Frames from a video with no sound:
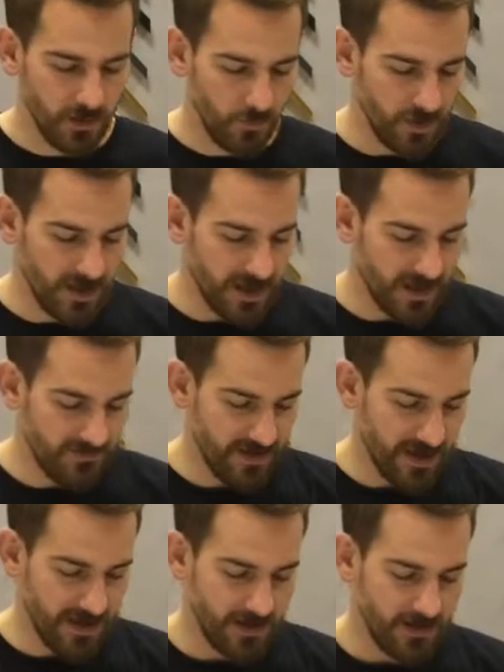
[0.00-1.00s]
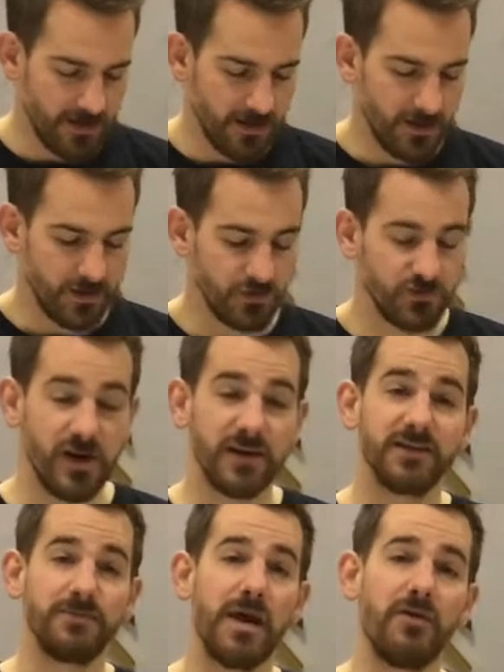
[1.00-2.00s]
we have a
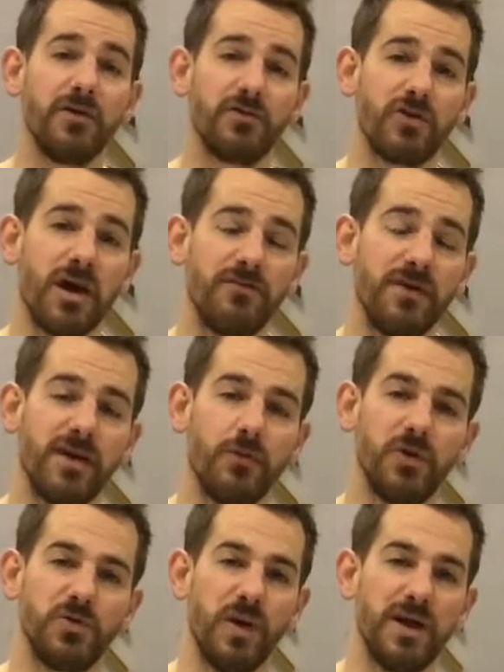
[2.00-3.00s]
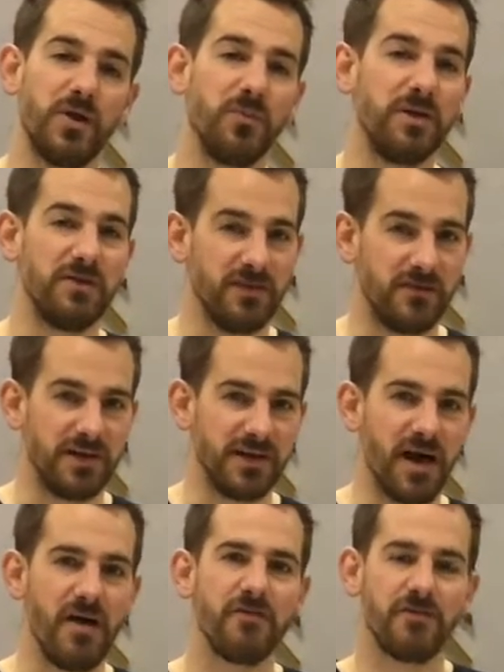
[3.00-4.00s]
transparent graphic which may not be vivid
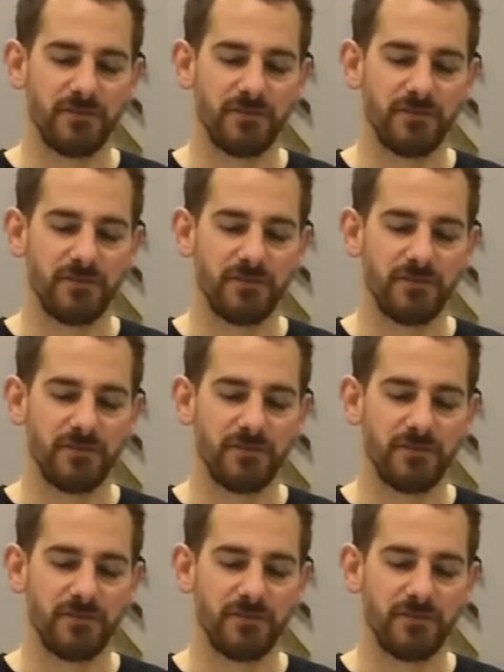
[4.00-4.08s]
enough.